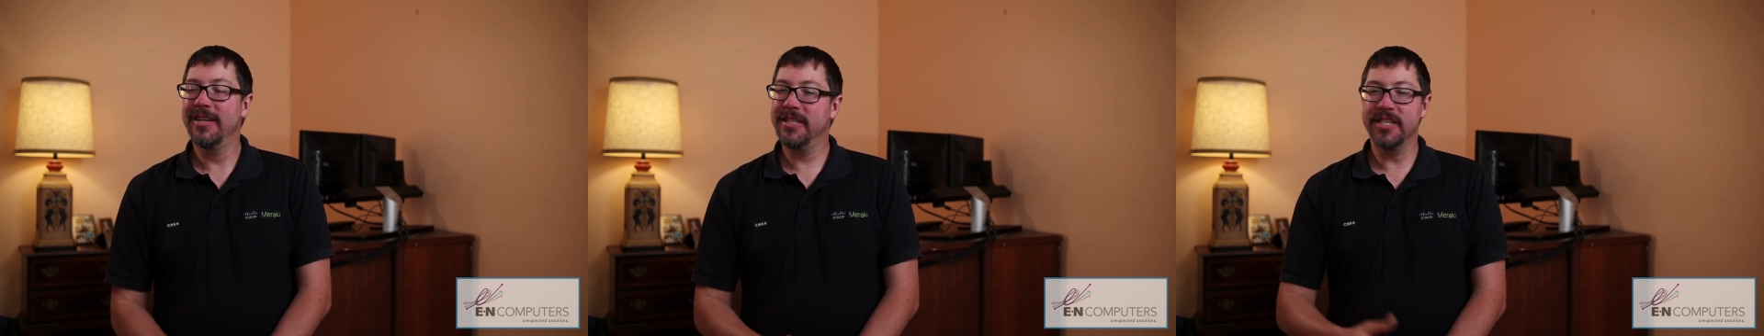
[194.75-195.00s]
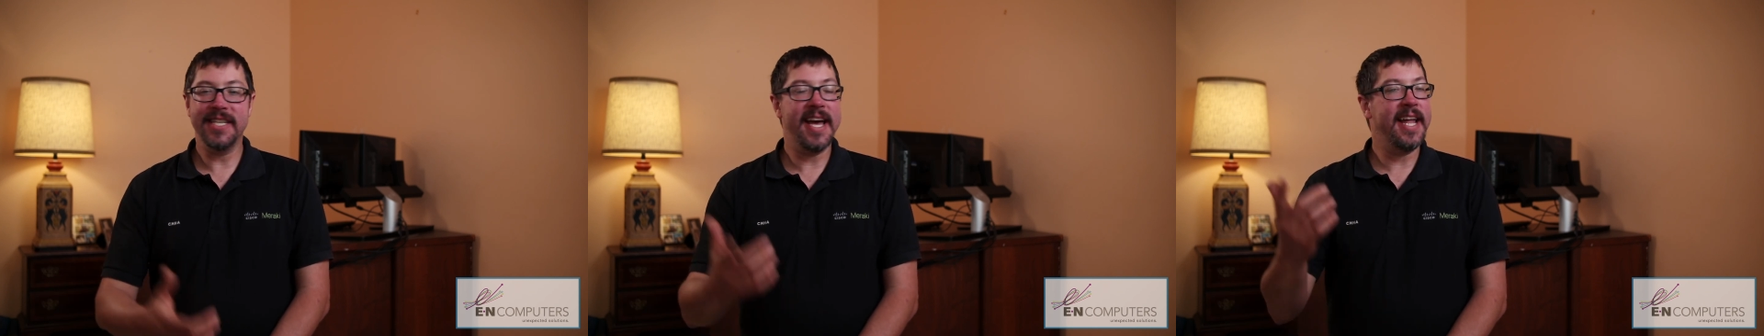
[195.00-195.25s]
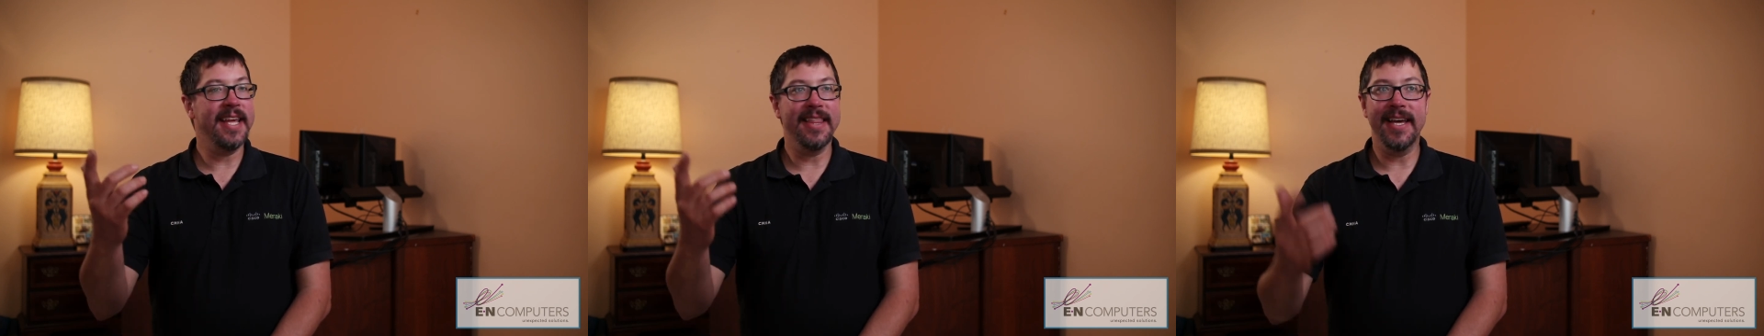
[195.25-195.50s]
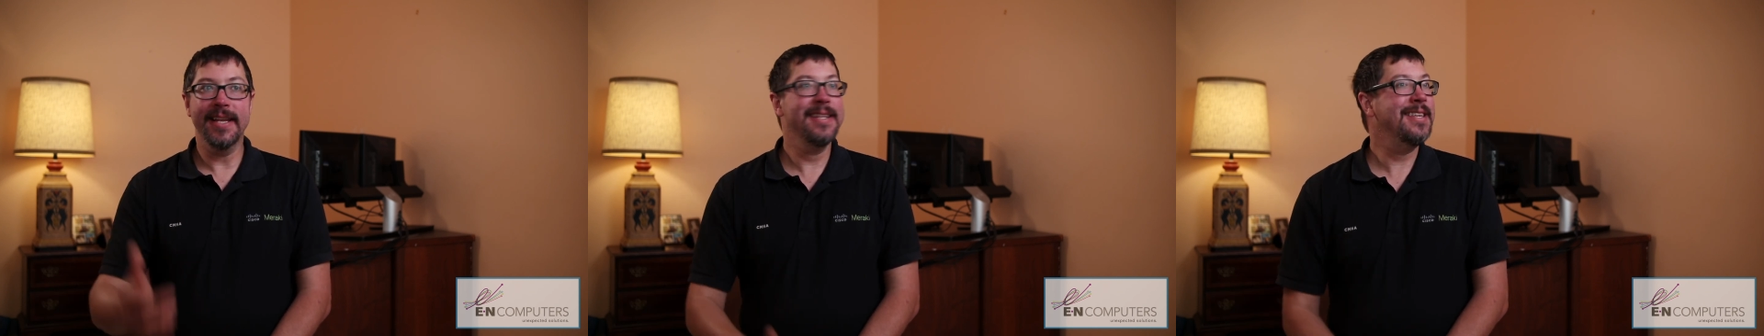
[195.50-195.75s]
just adding
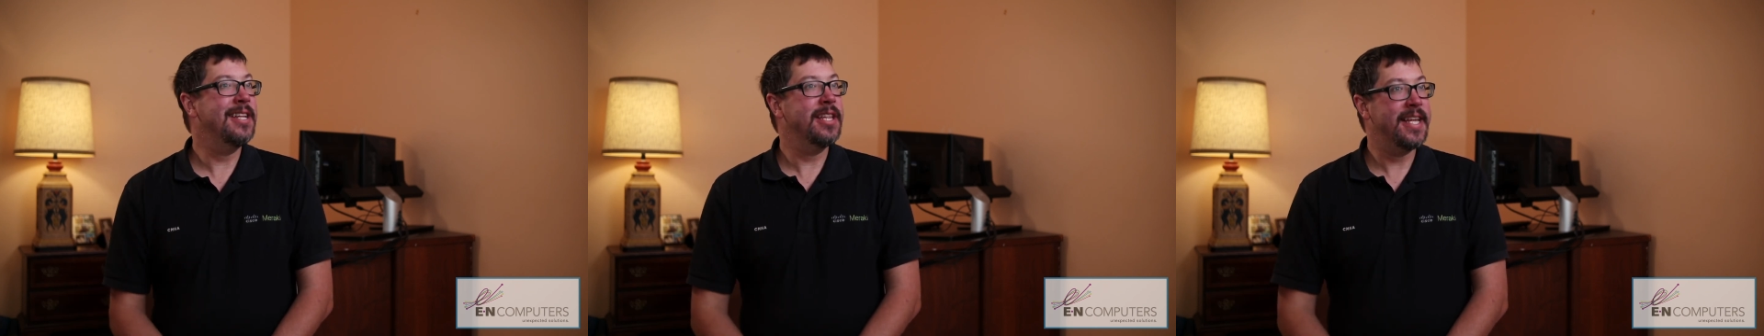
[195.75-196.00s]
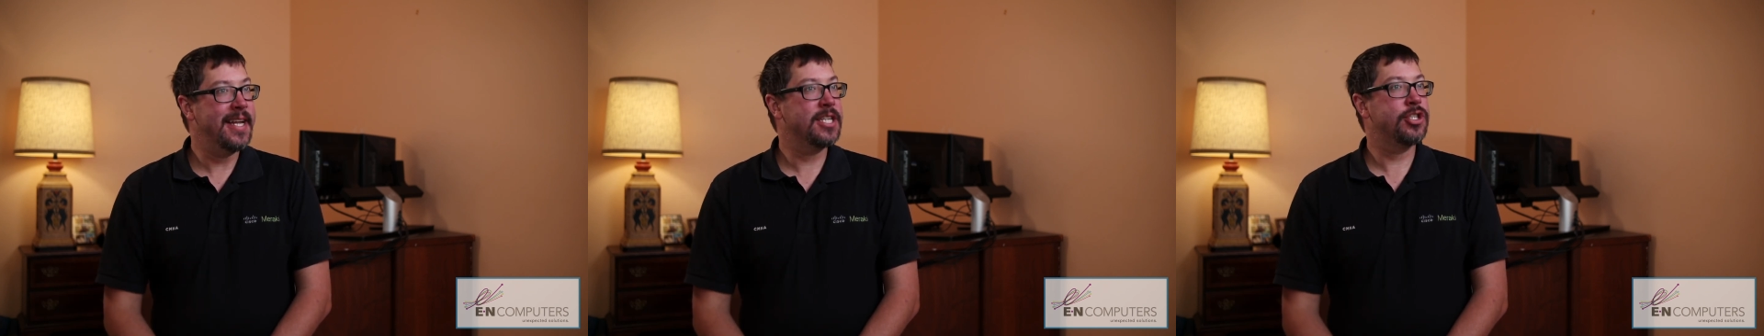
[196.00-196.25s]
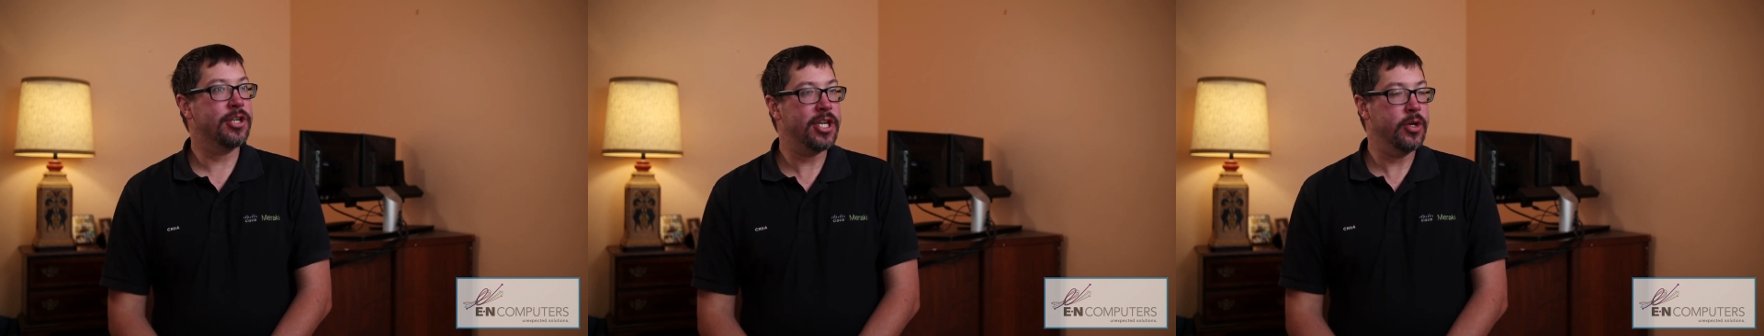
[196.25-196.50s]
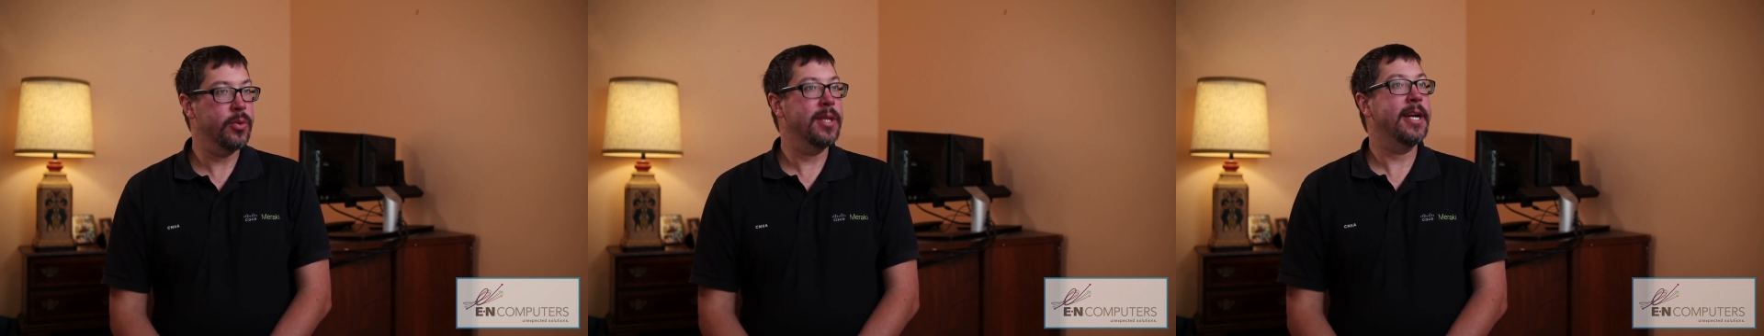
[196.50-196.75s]
that that extra
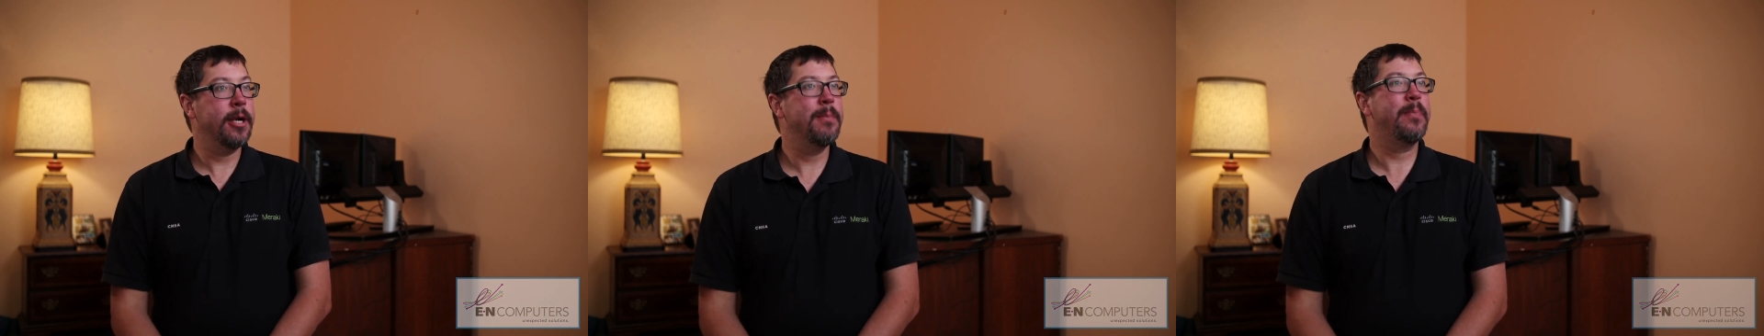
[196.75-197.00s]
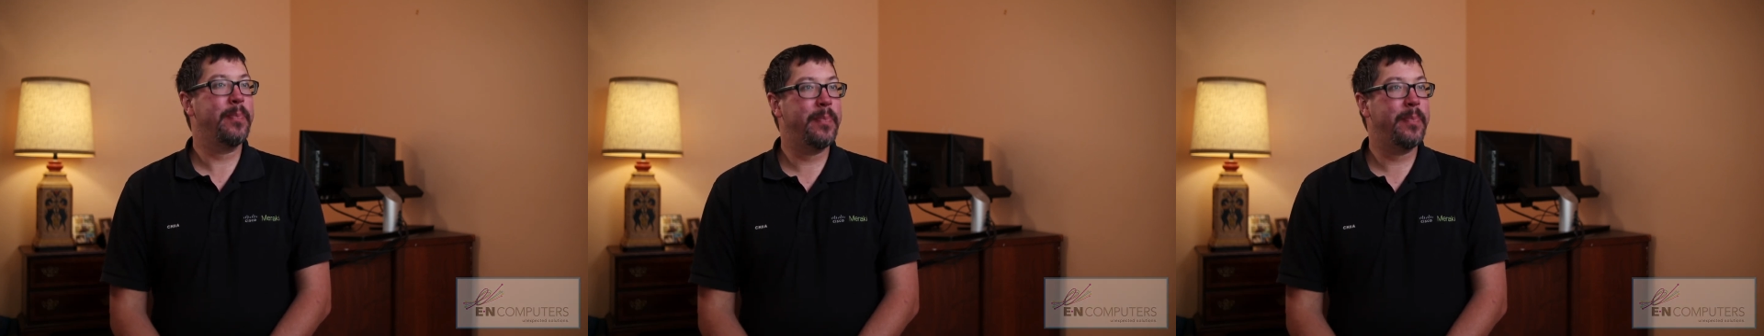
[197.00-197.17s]
code there.